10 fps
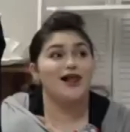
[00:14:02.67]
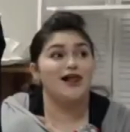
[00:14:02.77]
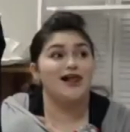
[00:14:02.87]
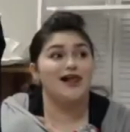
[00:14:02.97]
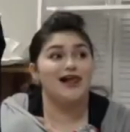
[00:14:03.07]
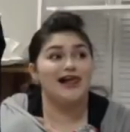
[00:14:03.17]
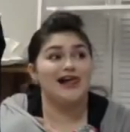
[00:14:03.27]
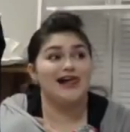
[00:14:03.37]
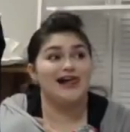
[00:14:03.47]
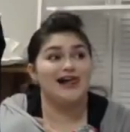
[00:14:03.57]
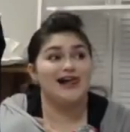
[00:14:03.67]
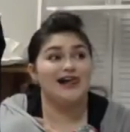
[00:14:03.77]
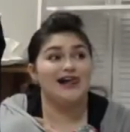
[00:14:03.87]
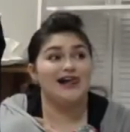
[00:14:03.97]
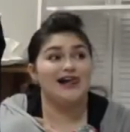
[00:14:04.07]

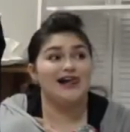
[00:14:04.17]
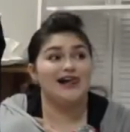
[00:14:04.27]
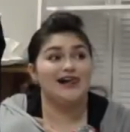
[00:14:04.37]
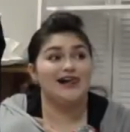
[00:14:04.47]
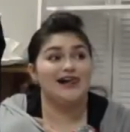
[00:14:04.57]
Nobody speaks.